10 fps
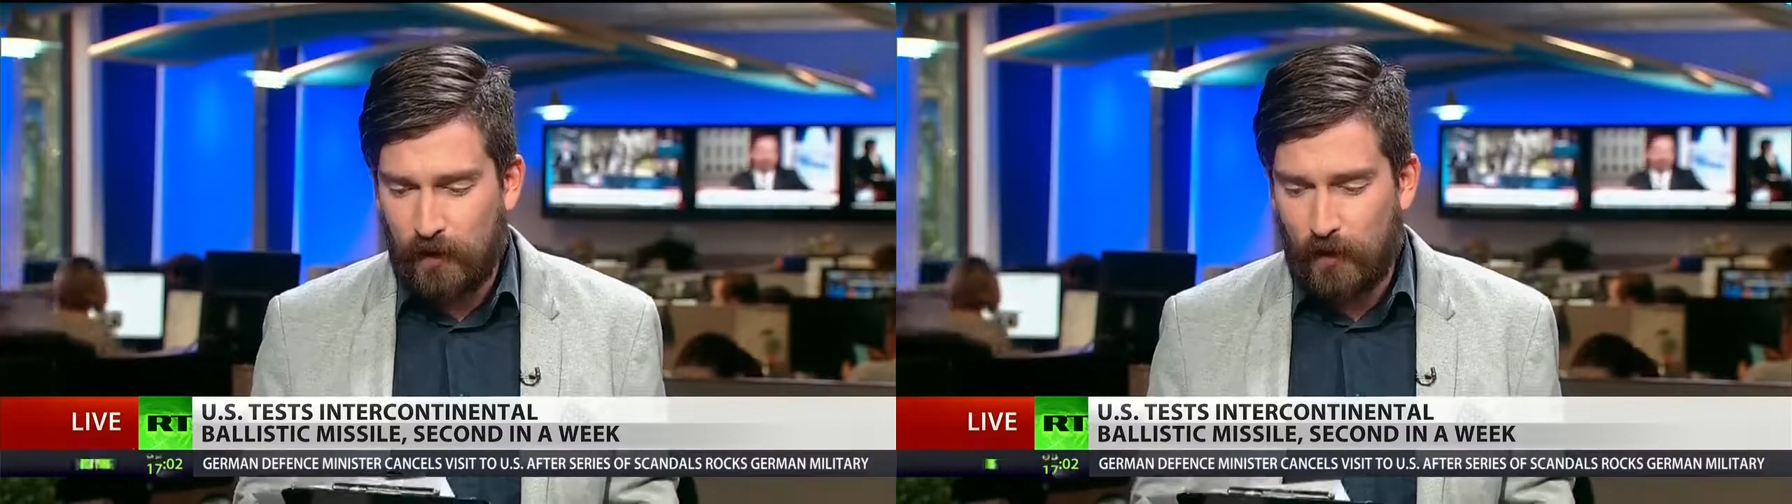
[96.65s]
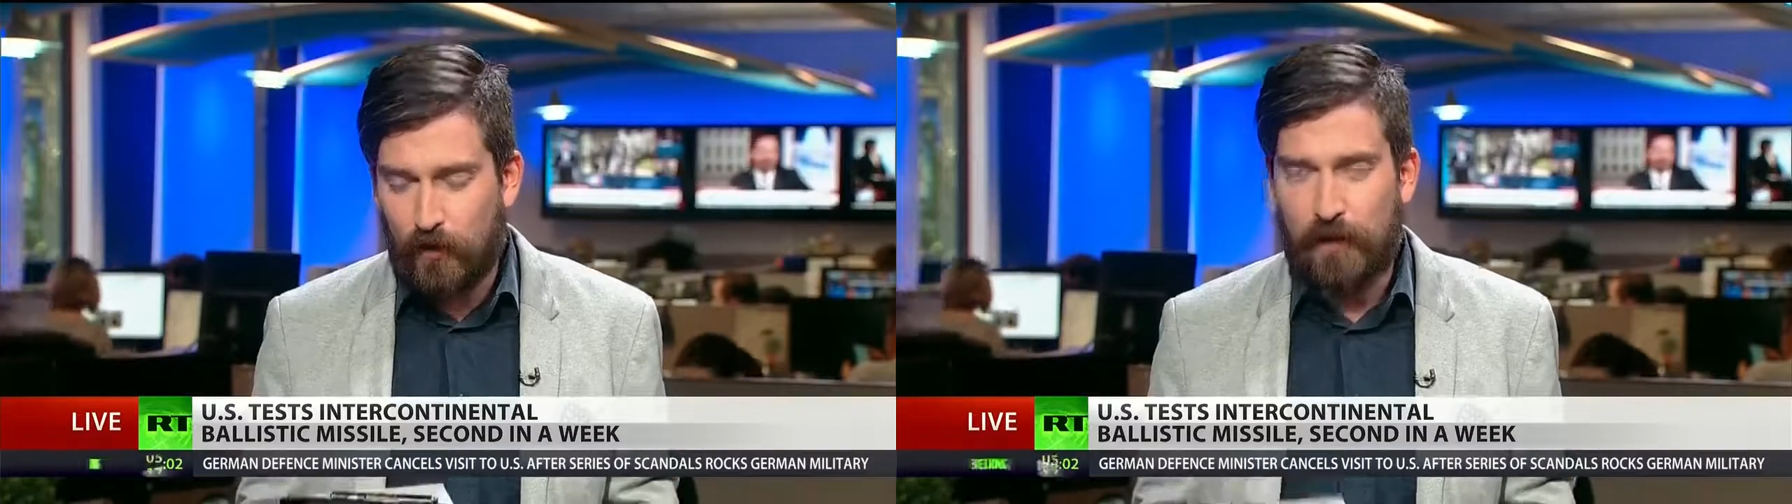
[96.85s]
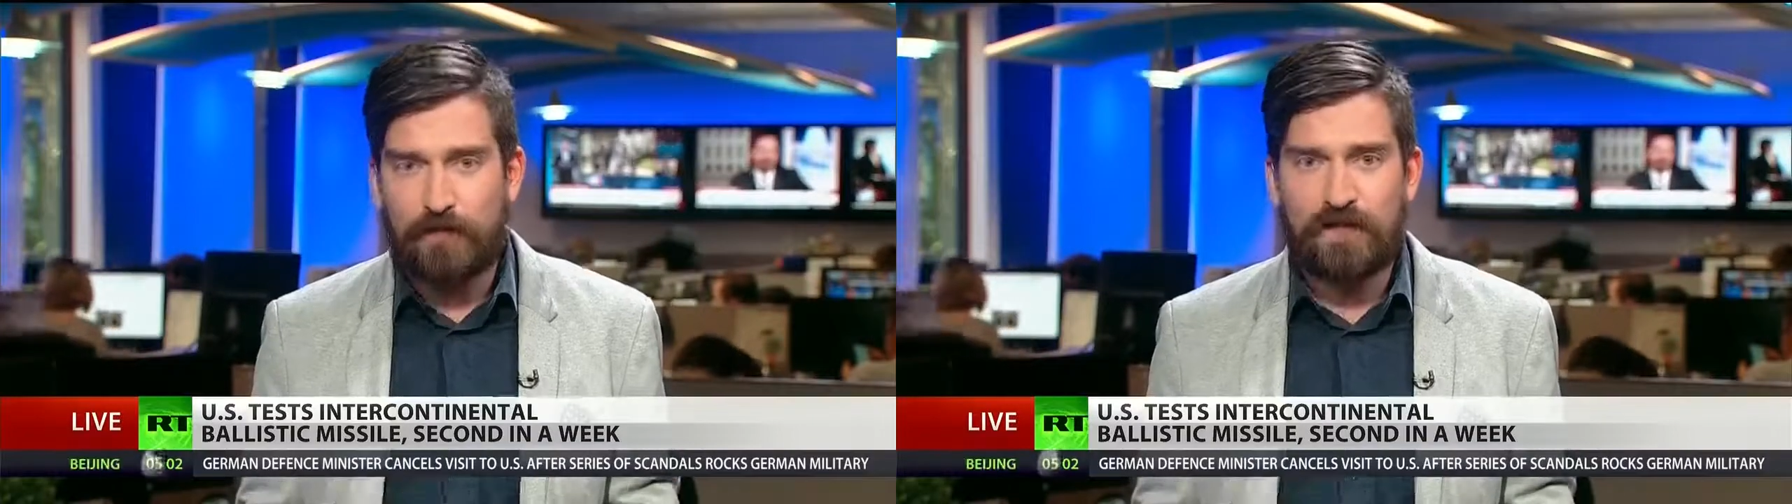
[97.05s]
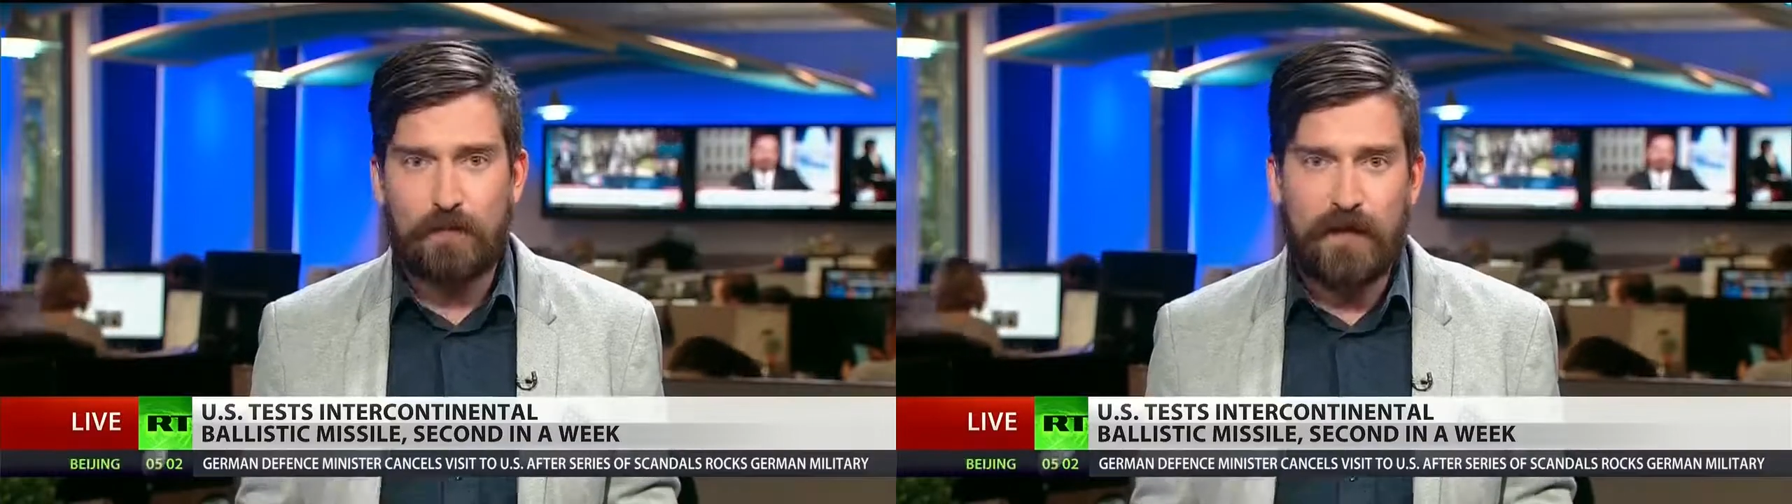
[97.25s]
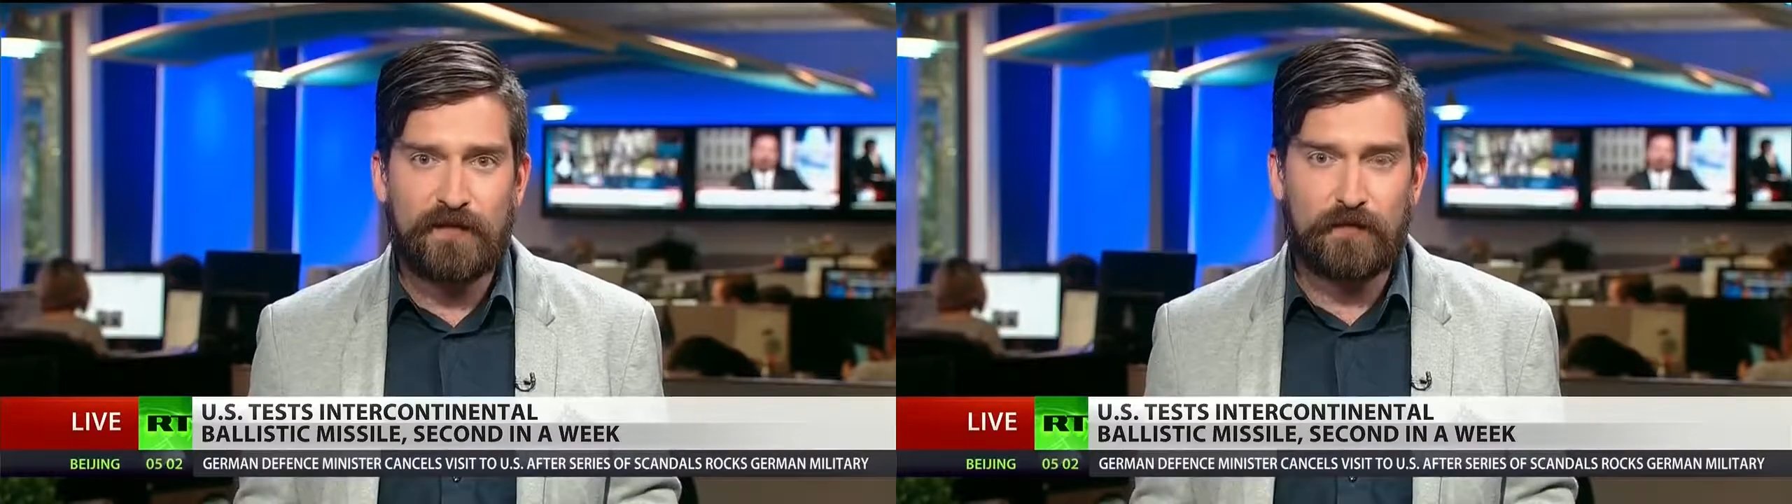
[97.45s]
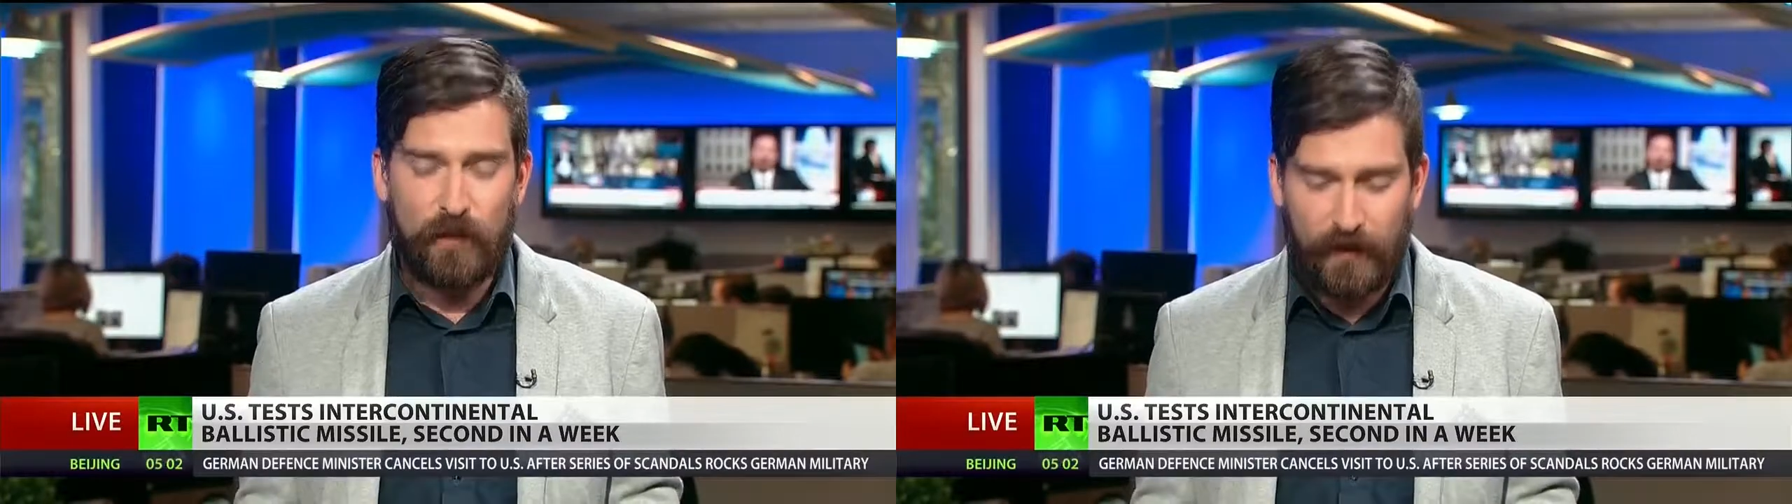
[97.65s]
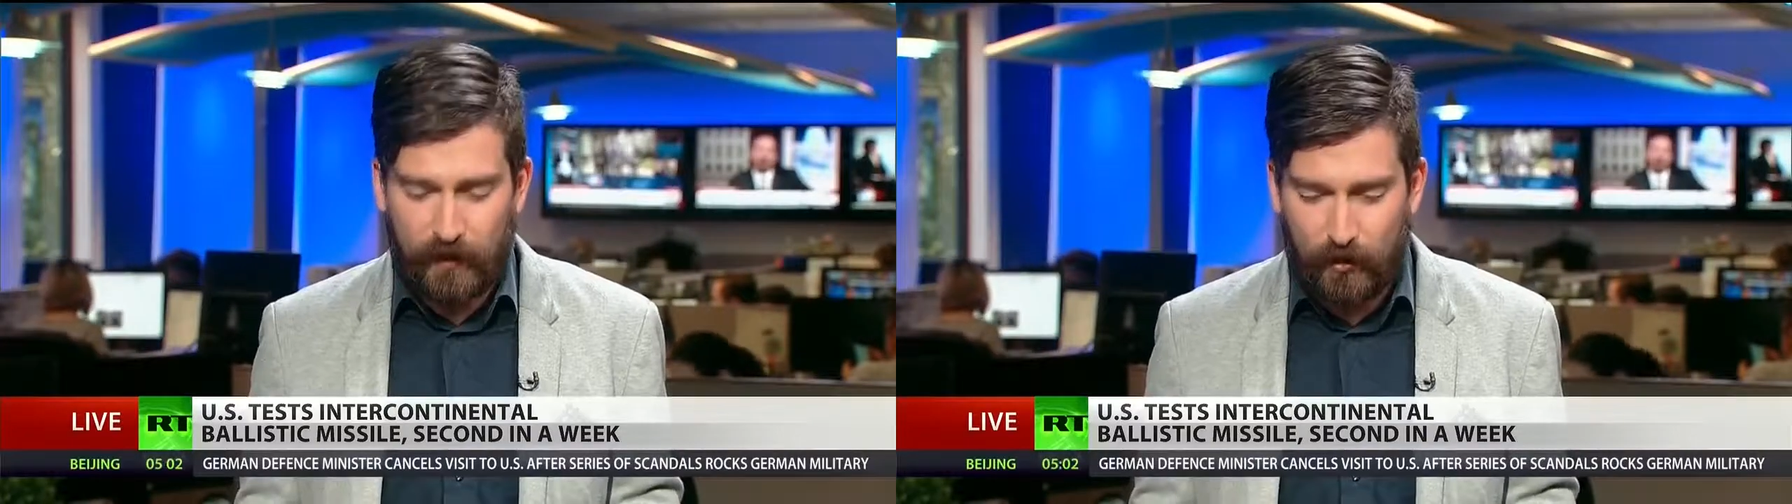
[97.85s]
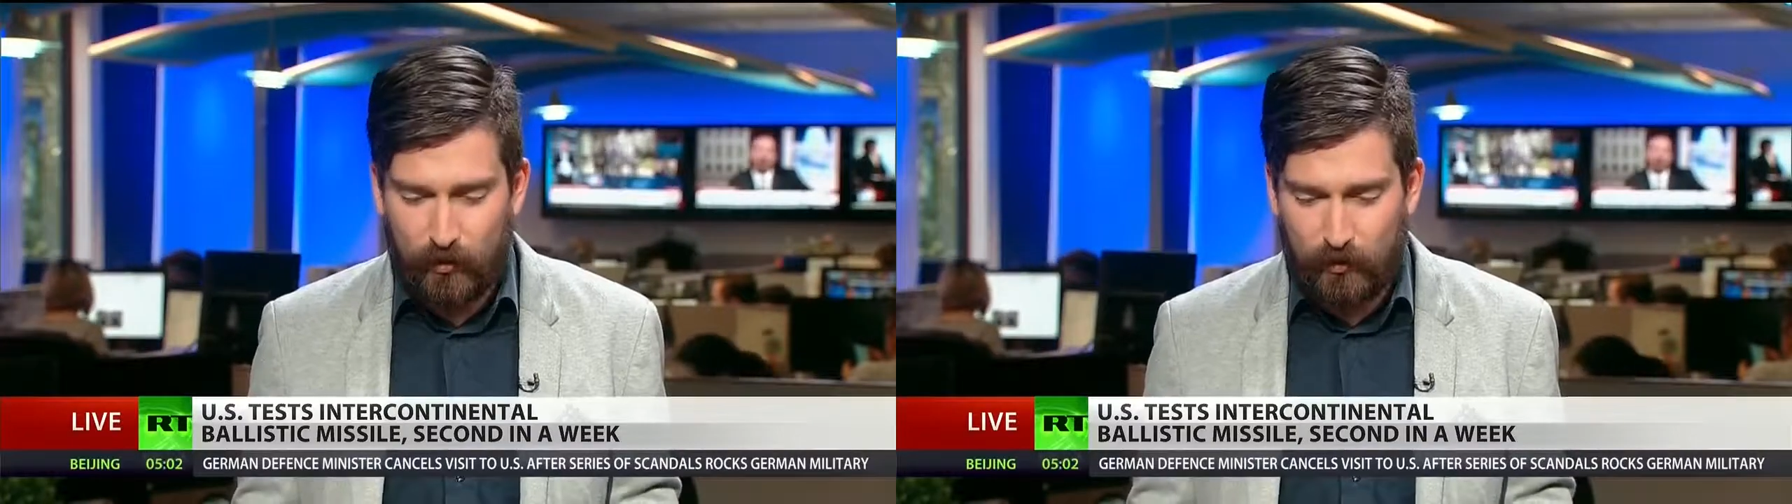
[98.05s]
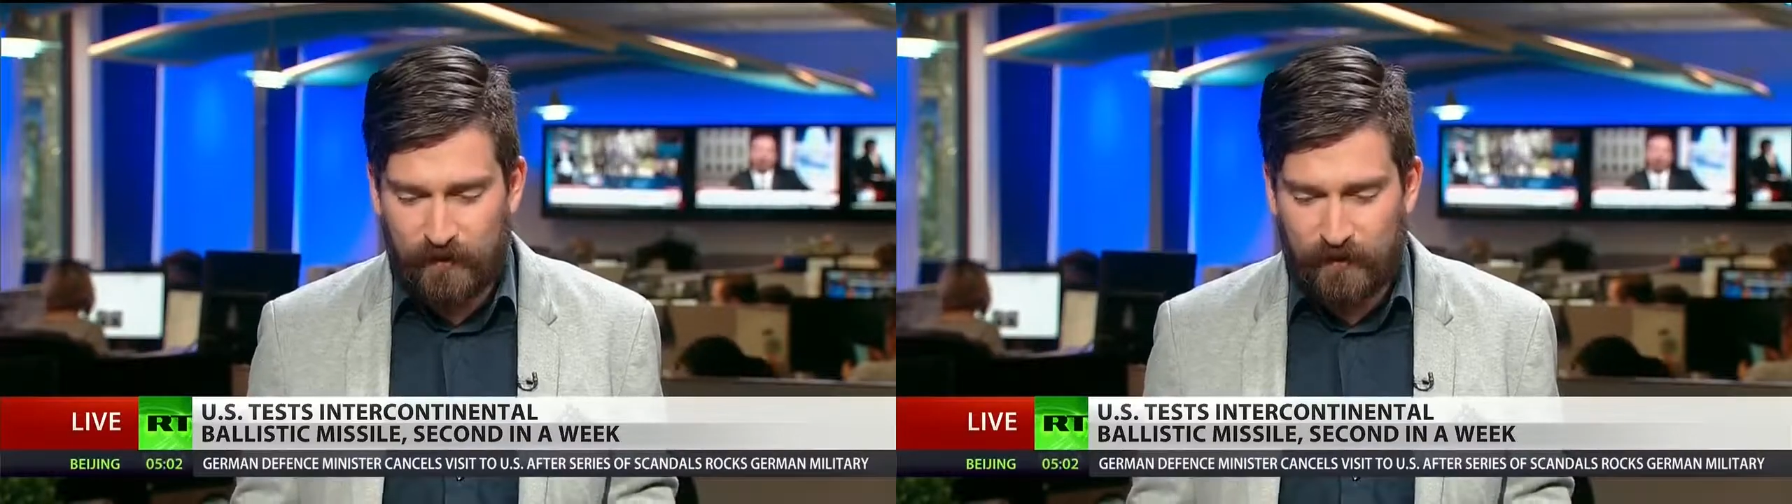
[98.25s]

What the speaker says: 30th Space Wing, who